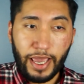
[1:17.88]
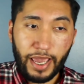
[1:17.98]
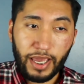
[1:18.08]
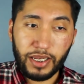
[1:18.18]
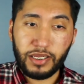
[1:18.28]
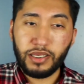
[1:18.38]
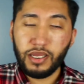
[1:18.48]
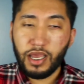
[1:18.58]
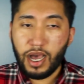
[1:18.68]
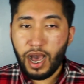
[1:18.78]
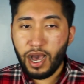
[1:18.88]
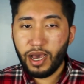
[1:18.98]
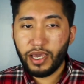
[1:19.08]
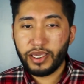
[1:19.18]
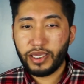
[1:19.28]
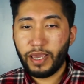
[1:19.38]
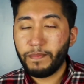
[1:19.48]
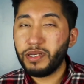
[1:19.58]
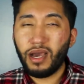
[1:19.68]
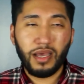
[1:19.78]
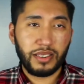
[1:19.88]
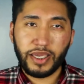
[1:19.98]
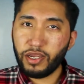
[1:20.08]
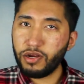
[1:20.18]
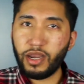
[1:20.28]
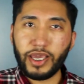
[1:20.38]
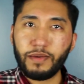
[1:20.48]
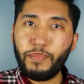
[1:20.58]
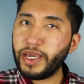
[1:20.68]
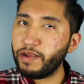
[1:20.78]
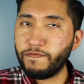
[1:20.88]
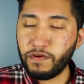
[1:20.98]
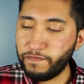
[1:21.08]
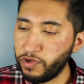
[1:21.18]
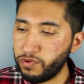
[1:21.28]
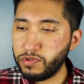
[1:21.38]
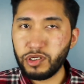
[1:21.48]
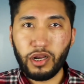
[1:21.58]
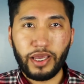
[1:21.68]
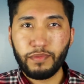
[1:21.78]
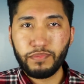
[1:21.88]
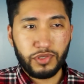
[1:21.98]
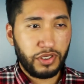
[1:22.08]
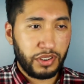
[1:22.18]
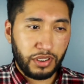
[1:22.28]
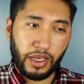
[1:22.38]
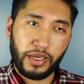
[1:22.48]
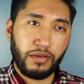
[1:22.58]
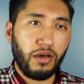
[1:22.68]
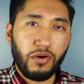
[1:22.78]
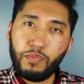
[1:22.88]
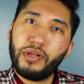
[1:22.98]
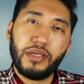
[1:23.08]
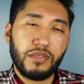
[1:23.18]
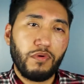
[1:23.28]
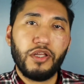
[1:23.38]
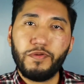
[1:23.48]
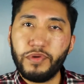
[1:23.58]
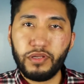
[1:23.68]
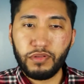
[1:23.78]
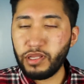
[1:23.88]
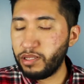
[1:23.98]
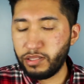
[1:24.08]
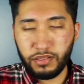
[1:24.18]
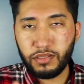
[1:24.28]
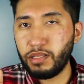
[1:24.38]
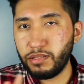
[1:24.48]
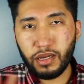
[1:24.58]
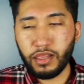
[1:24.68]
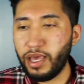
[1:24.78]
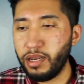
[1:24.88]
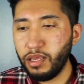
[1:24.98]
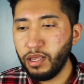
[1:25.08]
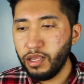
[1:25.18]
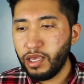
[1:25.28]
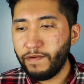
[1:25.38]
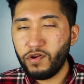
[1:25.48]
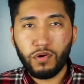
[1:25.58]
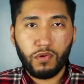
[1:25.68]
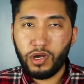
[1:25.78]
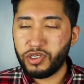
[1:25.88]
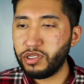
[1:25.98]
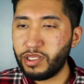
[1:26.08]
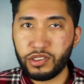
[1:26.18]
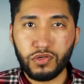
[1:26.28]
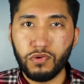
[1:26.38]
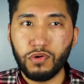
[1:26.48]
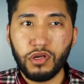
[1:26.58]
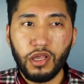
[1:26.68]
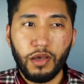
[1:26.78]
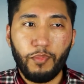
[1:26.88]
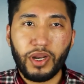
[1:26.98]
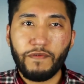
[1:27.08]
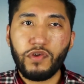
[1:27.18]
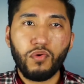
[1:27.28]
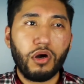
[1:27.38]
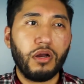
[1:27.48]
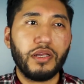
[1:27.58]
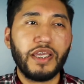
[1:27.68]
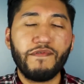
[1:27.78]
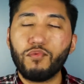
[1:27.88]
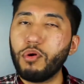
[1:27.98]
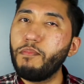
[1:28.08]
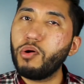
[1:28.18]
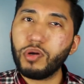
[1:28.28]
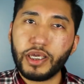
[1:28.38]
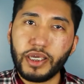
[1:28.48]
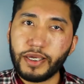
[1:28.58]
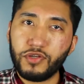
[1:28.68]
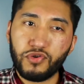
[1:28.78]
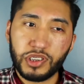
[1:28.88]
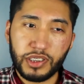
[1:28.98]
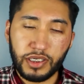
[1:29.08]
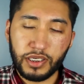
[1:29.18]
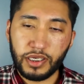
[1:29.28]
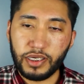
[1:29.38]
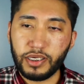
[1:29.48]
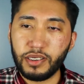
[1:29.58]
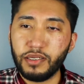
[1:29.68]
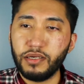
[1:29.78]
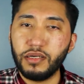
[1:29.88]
and I am not here like begging for views or like just like, oh, please watch me. None of that. If you don't want to watch it, that's cool. But if you are even remotely interested in